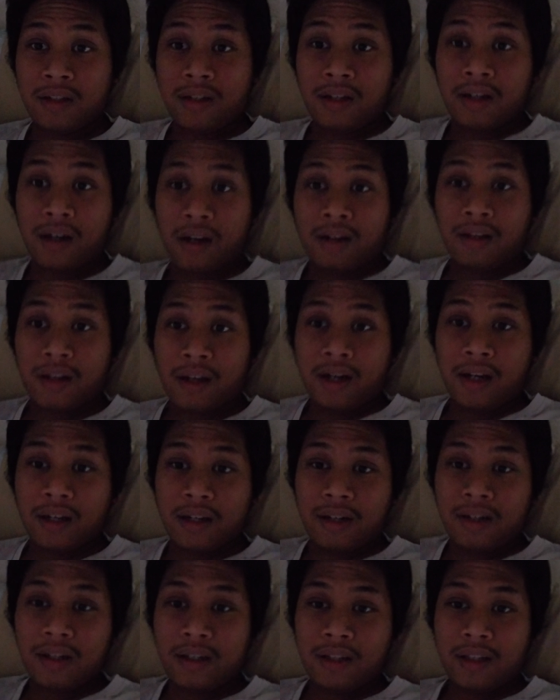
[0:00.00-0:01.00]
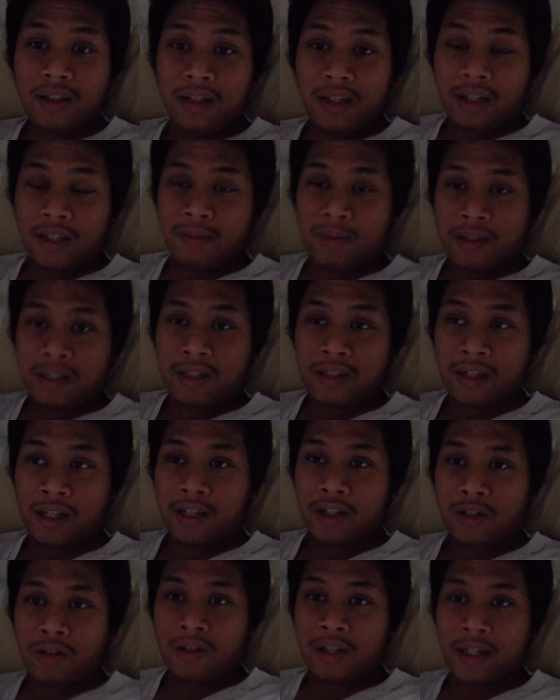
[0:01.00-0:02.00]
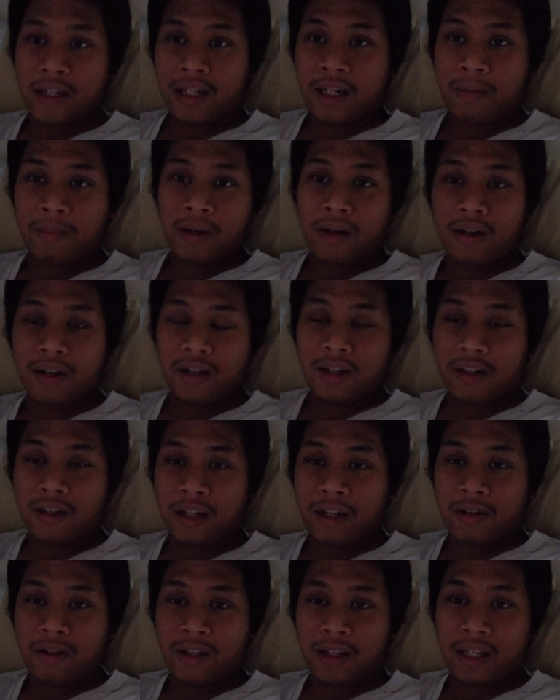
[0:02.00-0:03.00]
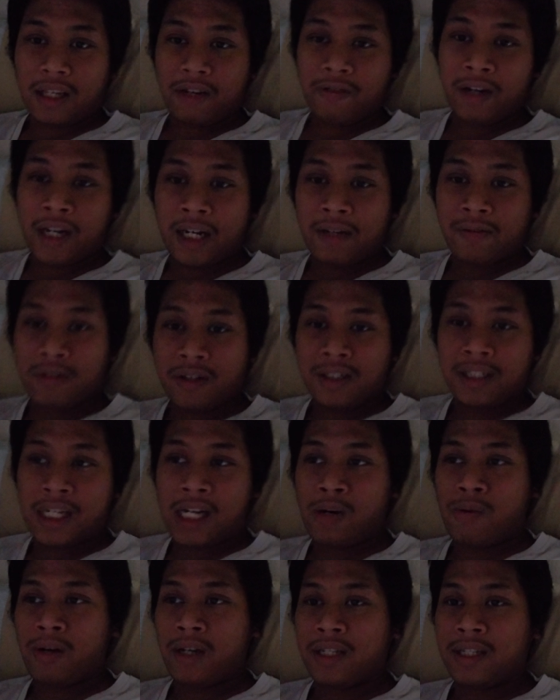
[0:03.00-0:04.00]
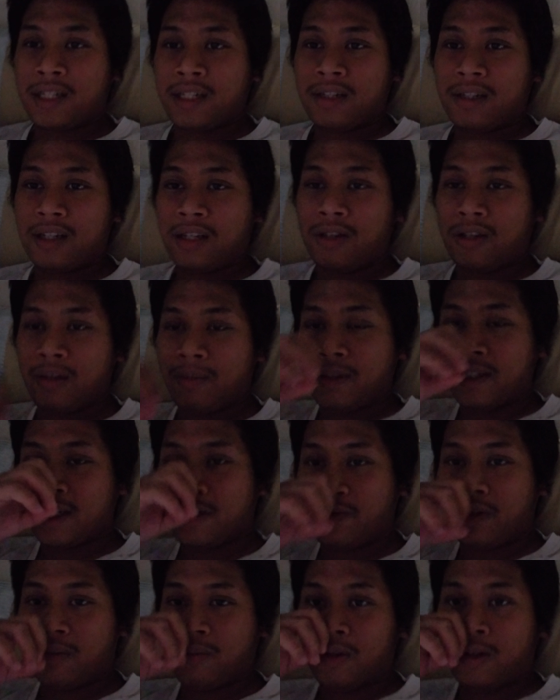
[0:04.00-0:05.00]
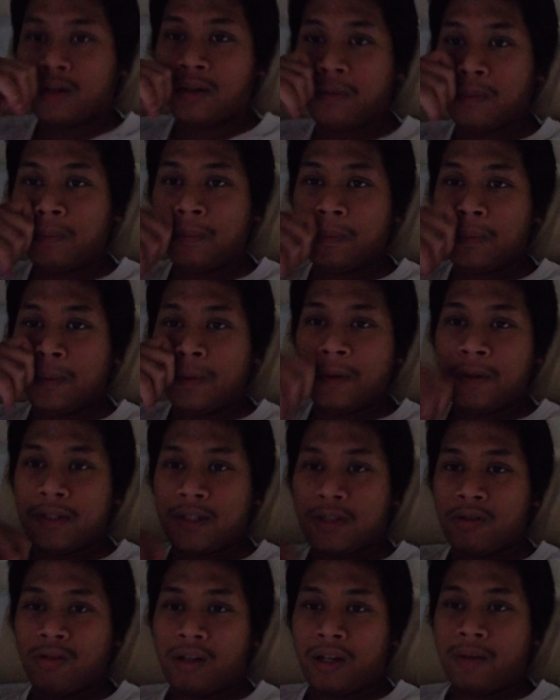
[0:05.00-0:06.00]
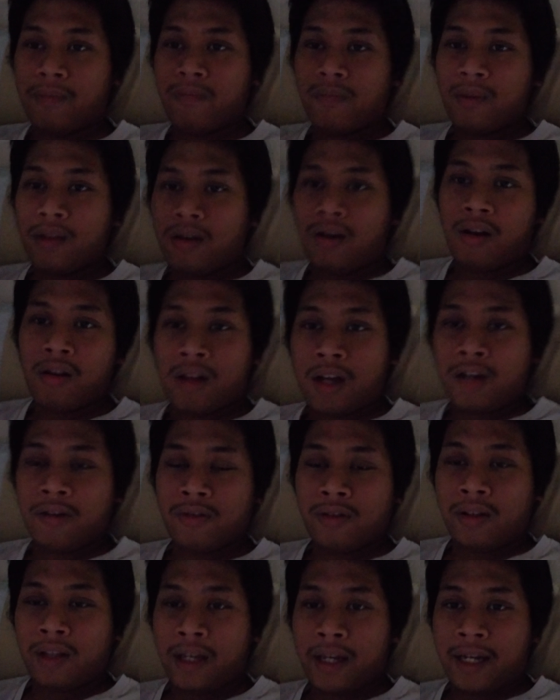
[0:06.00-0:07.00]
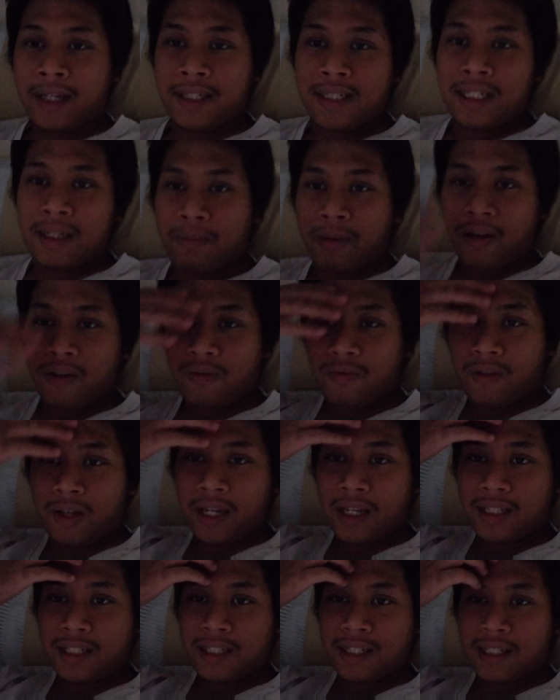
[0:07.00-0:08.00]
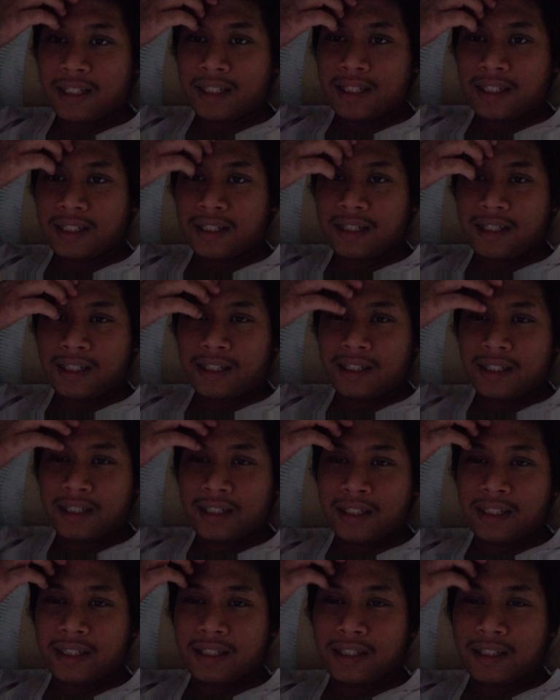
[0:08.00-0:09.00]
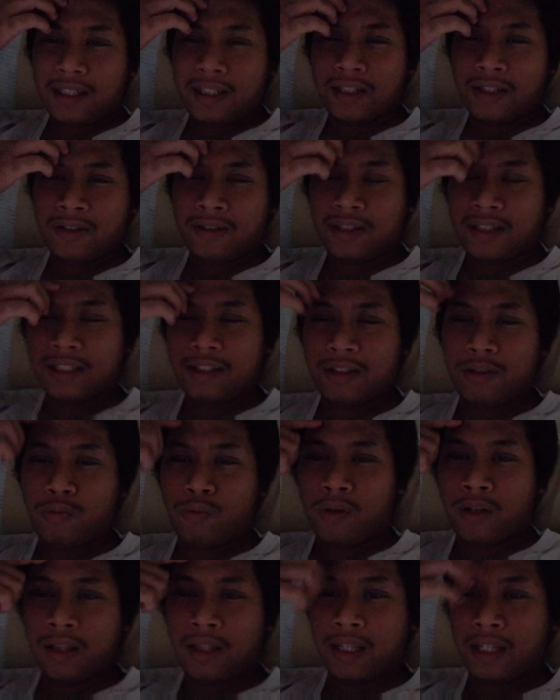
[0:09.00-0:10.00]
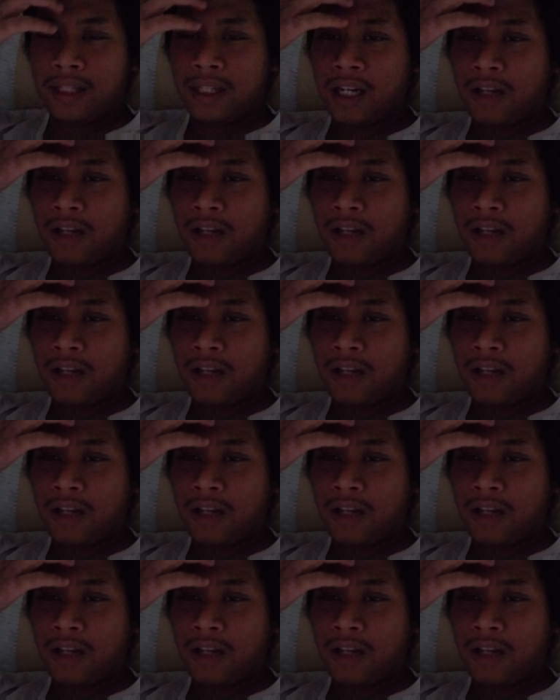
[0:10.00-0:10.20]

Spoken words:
a lot, especially like like in a mirror. Like right after a shower, I look at myself in the mirror. So like a lot of the day, I see my face, and it's like ugh, It's the one thing that I